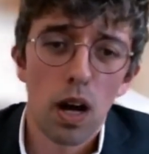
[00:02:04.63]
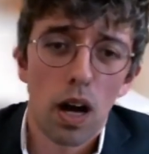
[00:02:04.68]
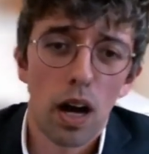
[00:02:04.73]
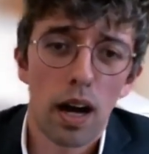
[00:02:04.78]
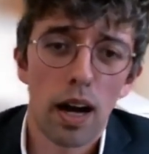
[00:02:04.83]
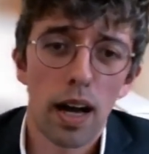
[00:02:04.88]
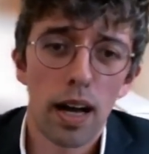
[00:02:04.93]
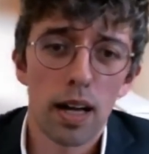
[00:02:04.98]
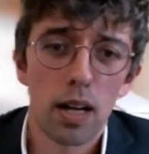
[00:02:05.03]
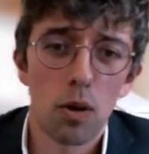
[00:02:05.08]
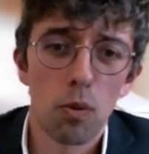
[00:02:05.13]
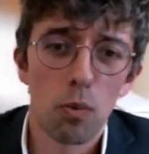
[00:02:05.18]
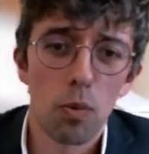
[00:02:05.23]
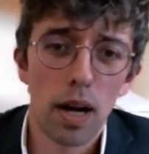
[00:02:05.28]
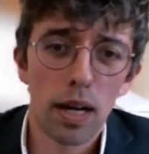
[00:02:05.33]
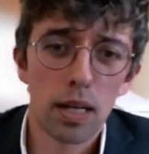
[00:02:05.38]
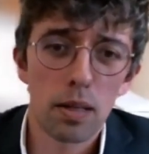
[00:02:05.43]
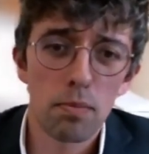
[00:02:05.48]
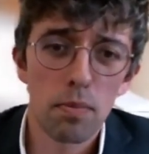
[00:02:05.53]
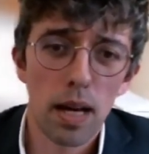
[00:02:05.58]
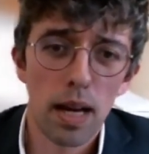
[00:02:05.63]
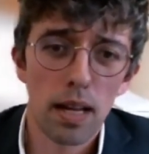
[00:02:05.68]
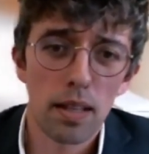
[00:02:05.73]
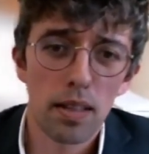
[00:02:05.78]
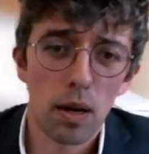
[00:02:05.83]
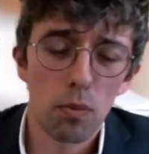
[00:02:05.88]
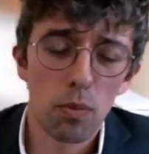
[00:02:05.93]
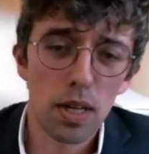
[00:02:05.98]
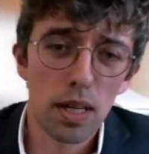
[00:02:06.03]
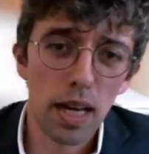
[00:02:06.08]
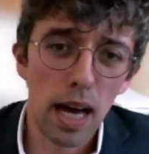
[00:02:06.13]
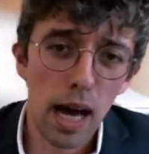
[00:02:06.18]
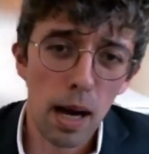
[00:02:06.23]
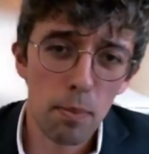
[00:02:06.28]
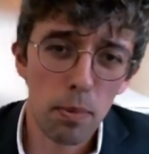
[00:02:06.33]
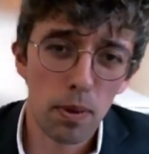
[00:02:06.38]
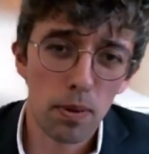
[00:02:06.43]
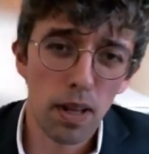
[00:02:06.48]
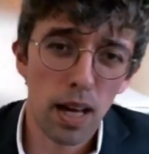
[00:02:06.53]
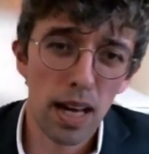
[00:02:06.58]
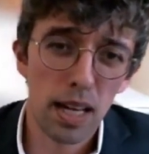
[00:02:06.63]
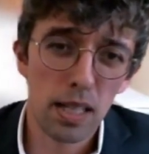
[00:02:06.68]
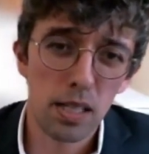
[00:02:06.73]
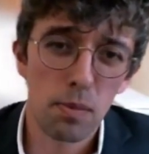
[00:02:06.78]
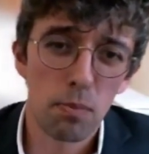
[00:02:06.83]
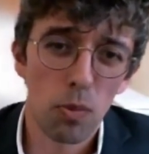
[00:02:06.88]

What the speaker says: I recommend that we capitalize